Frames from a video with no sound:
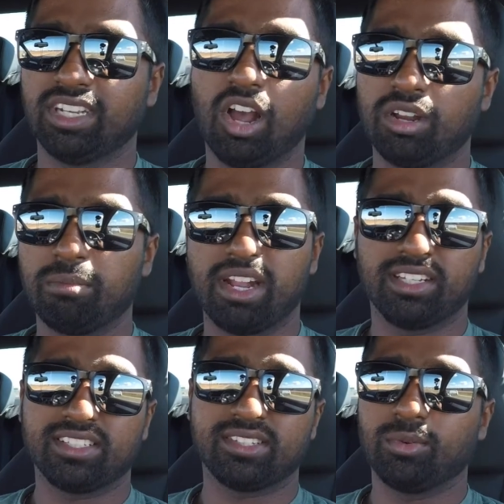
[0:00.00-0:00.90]

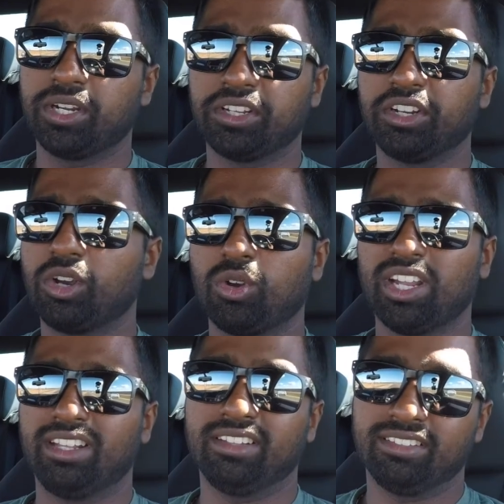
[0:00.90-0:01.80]
automatic is the way to go,
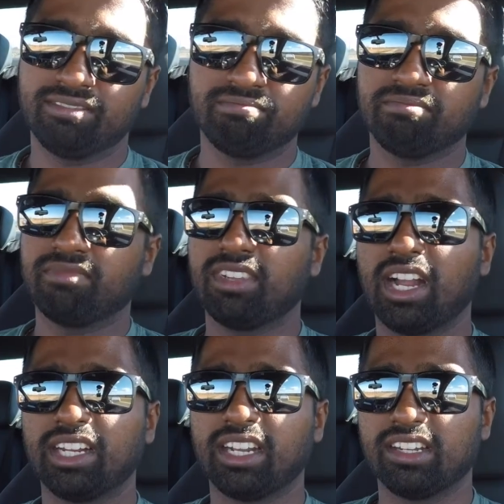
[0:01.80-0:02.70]
and
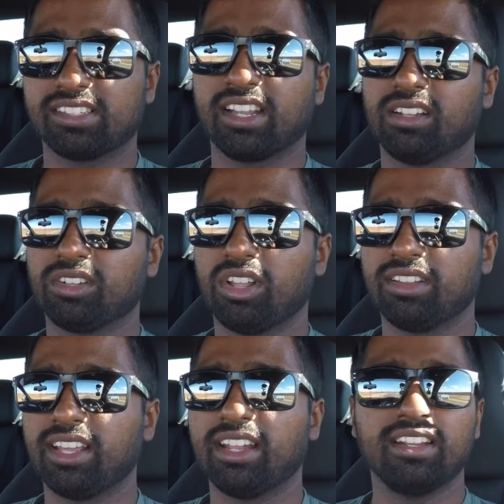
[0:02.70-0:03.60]
I kind of settled on
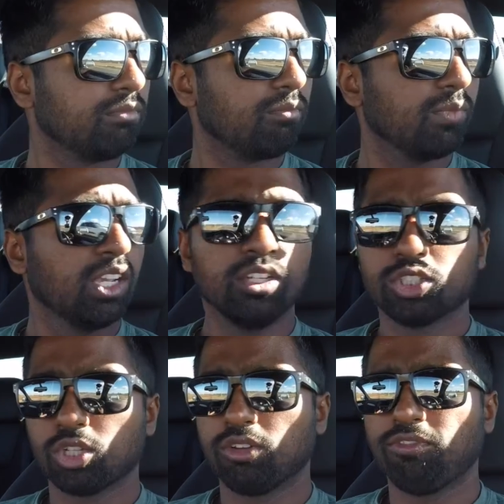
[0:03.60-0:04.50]

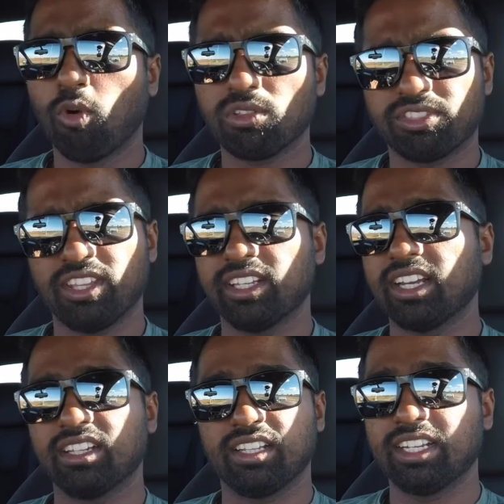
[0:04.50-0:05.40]
that. So the fourth
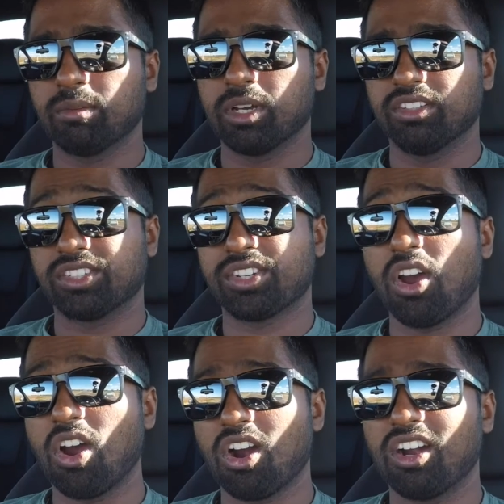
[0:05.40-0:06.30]
thing I like about this
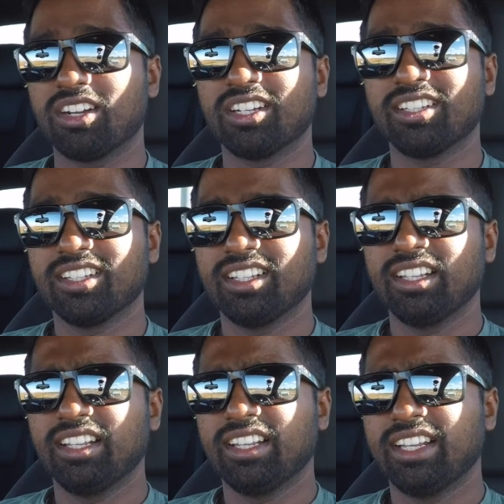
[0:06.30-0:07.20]
car
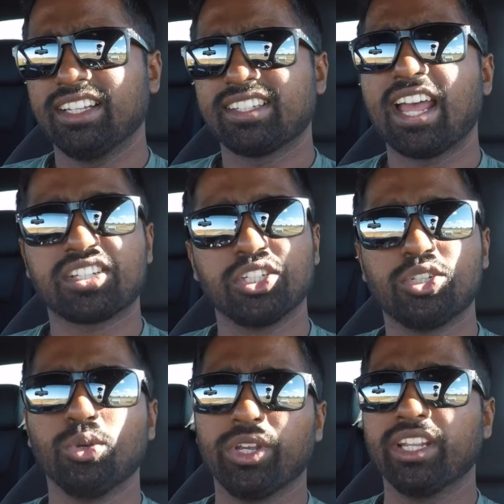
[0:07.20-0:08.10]
is actually
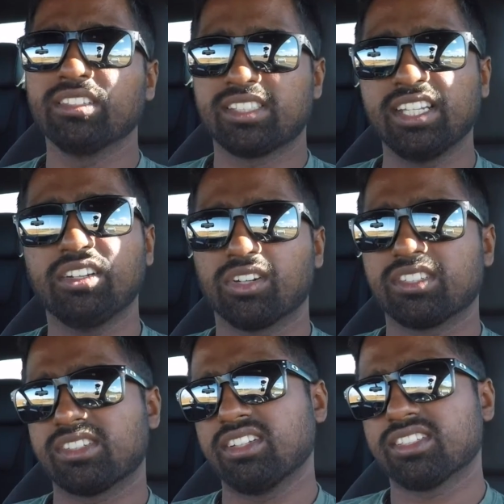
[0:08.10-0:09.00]
two hidden
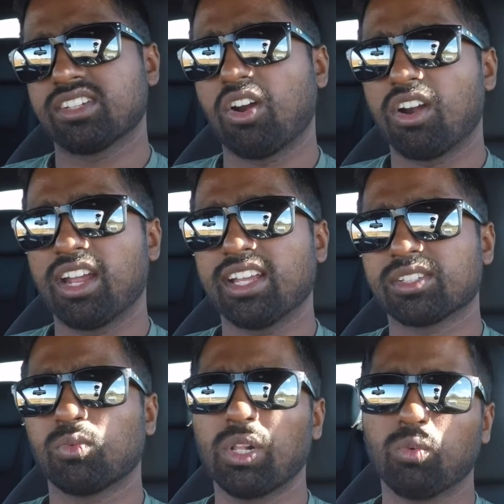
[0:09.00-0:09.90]
secrets this car
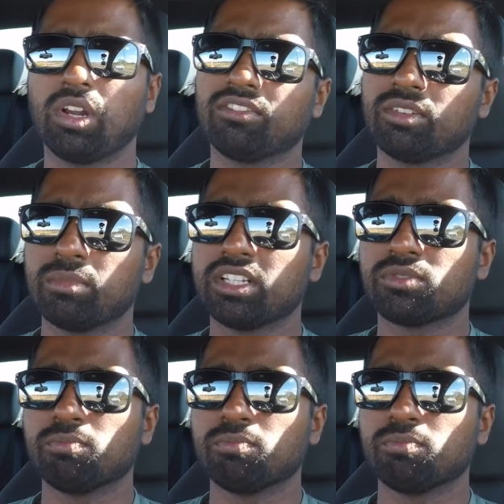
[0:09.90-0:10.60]
has. Well, one of them is